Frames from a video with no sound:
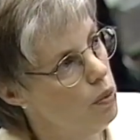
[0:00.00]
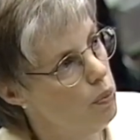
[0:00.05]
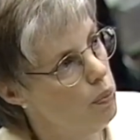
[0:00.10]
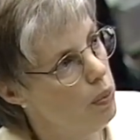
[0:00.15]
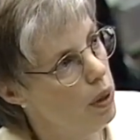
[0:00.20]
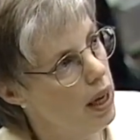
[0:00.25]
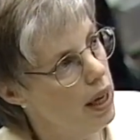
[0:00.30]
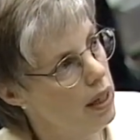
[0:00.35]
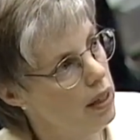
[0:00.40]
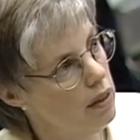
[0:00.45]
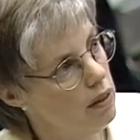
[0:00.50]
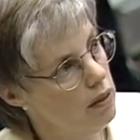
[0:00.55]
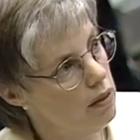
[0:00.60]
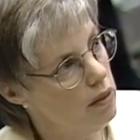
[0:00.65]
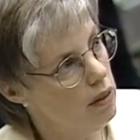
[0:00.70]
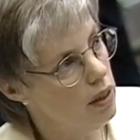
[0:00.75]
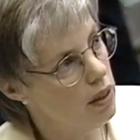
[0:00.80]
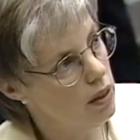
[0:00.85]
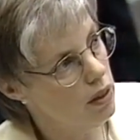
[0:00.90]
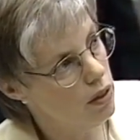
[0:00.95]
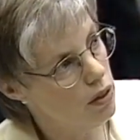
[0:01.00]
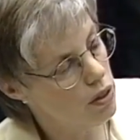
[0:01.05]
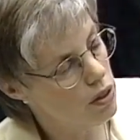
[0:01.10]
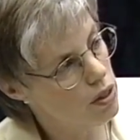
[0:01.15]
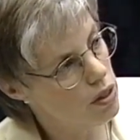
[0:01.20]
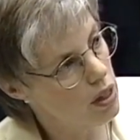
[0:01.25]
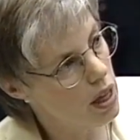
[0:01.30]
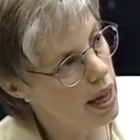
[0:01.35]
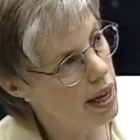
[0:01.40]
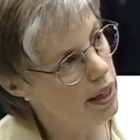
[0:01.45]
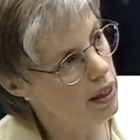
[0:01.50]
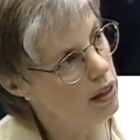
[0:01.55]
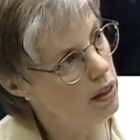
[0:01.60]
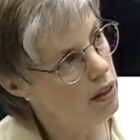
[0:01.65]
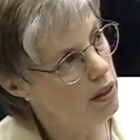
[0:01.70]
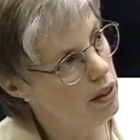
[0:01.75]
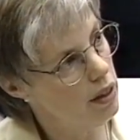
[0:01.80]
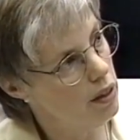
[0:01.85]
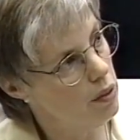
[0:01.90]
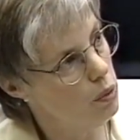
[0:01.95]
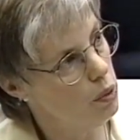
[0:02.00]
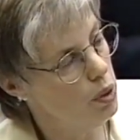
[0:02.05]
but it looks like it